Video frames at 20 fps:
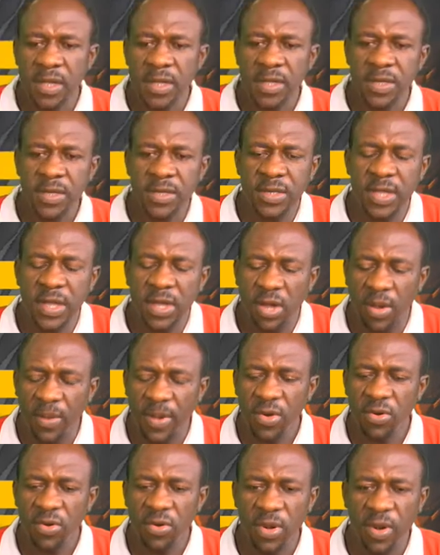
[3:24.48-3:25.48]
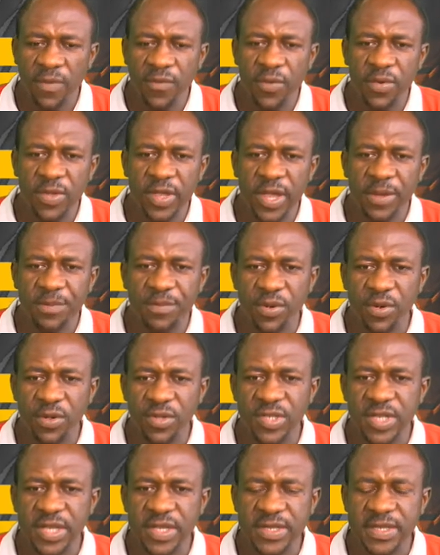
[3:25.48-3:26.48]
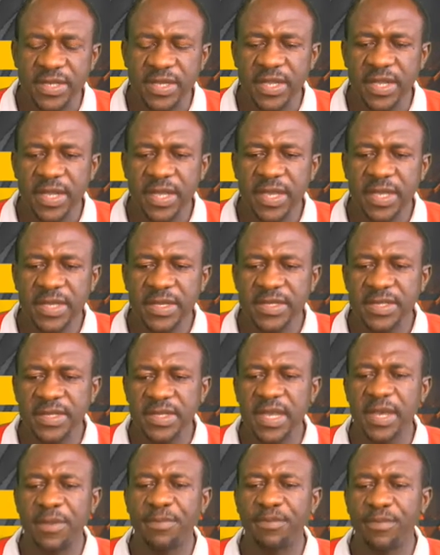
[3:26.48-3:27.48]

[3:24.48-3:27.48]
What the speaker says: The Cameroon Clubfoot Care Project is a